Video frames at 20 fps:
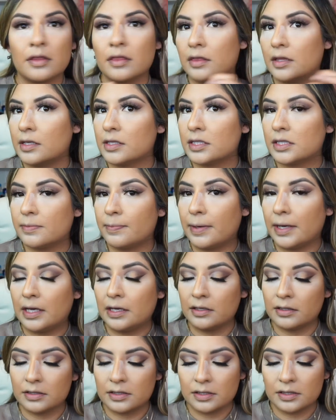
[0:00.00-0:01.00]
this
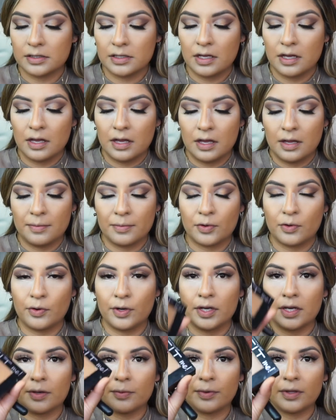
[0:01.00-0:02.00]
bakes, going
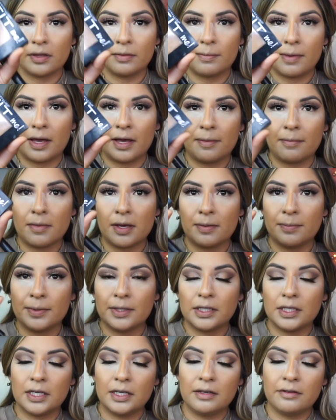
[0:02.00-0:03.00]
in with my
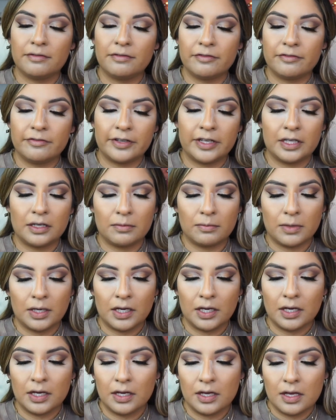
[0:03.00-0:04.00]
Maybelline Fit
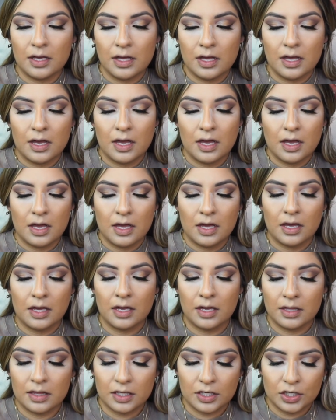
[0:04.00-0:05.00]
Me
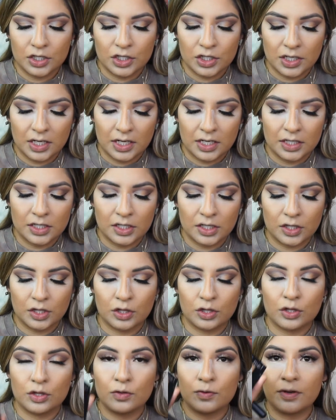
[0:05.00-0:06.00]
in the shade
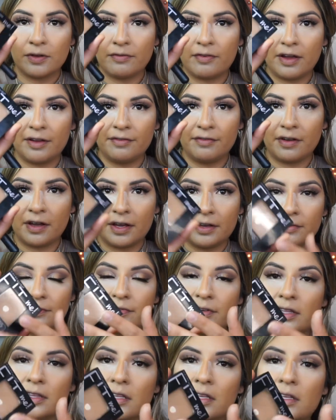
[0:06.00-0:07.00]
355,
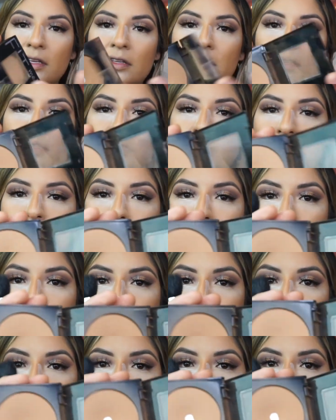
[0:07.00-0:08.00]
and then this is what I use
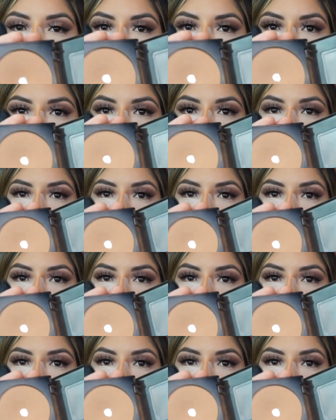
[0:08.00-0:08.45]
to contour.